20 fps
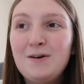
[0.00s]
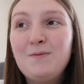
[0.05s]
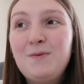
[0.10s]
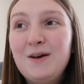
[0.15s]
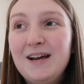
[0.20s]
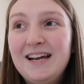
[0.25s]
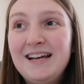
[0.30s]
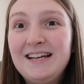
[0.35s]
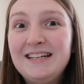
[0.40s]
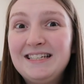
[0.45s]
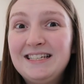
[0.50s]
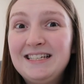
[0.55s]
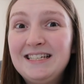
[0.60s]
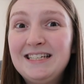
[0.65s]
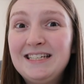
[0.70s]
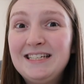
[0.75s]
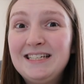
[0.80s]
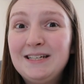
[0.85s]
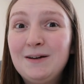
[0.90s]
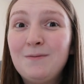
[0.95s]

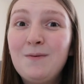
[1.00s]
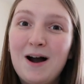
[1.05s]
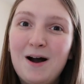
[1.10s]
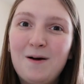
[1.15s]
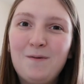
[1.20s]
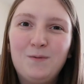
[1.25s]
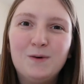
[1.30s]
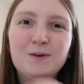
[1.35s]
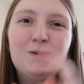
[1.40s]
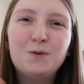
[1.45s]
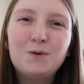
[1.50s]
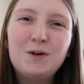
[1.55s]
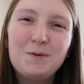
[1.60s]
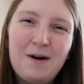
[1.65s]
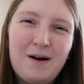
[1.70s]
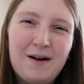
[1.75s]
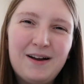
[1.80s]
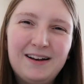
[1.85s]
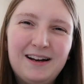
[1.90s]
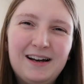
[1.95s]
which, well, we'll talk
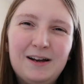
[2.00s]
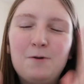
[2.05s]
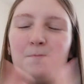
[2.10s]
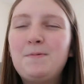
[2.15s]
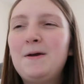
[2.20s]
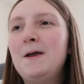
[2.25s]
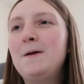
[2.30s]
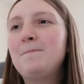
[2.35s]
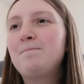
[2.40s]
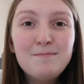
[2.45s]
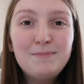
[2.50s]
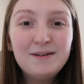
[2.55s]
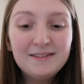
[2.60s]
about in a little bit.